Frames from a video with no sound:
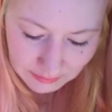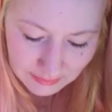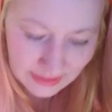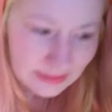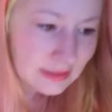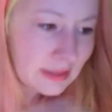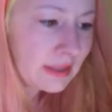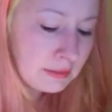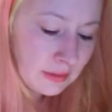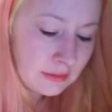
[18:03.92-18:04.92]
it in
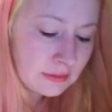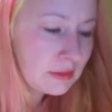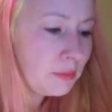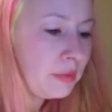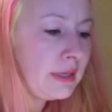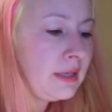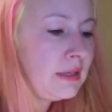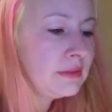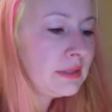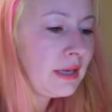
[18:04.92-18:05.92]
to bleed those
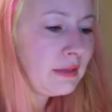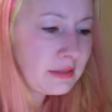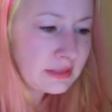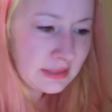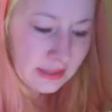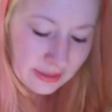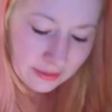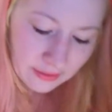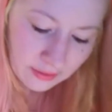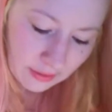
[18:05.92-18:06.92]
colors together.
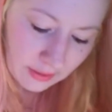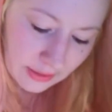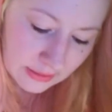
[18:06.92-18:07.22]
So I